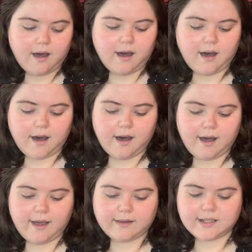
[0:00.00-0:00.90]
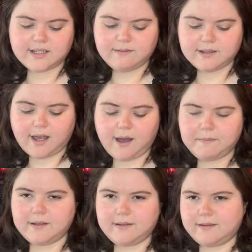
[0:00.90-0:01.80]
And let's see what
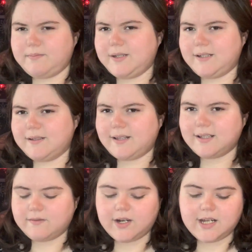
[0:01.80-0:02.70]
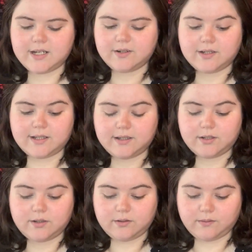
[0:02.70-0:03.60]
happens, because that's a very interesting
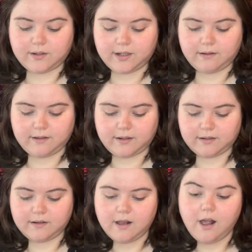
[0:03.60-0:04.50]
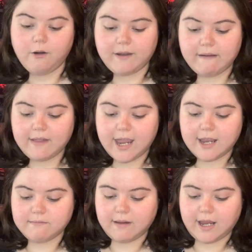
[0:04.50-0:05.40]
story going on. We have the
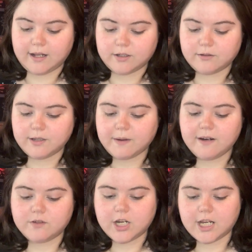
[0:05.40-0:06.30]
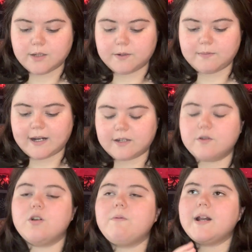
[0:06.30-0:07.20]
Hangman. So some kind of changed perspective.
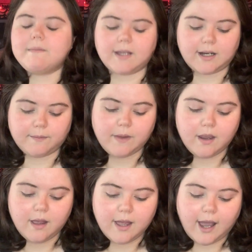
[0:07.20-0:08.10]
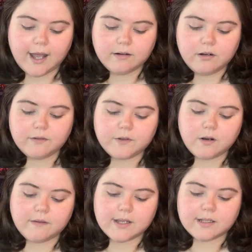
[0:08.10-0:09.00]
You know what I'm getting? I don't know if you
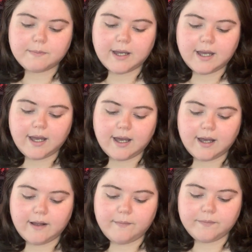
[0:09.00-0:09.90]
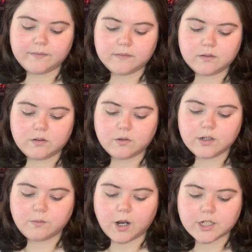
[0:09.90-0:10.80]
know this, but
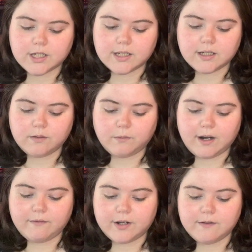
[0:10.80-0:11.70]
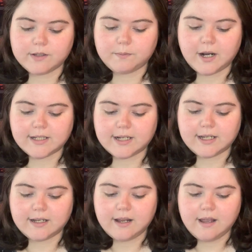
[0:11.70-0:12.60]
George Washington, whenever he was
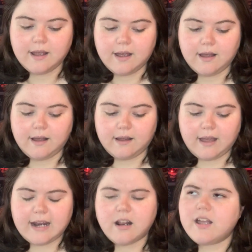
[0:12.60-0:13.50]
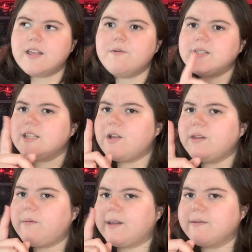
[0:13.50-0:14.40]
president, and he wasn't the
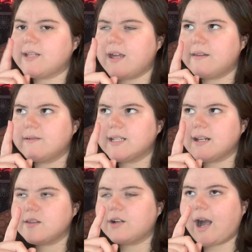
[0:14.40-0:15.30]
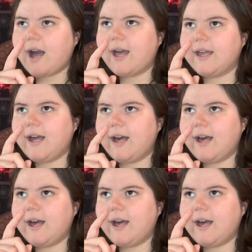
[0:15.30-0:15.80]
only one. There was another guy